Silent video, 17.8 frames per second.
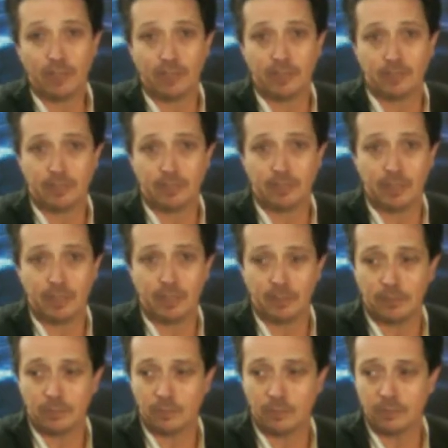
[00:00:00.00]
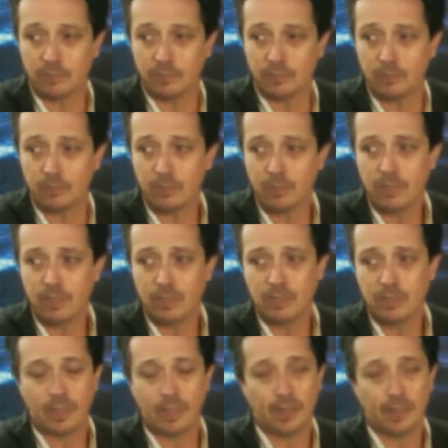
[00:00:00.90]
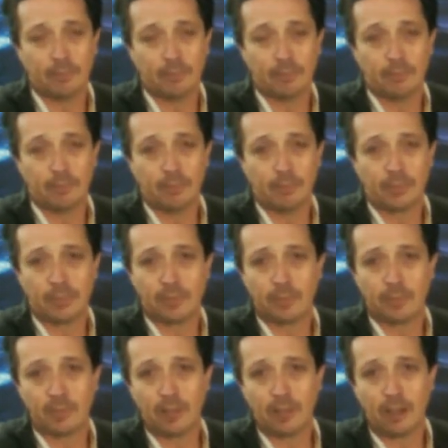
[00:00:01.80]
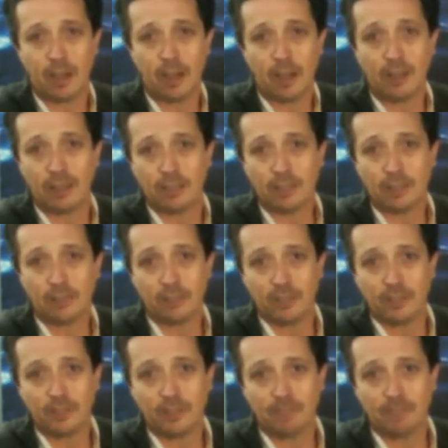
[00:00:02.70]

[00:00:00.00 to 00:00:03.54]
Has been at the root of it all. Um, what are some of the highlights for you?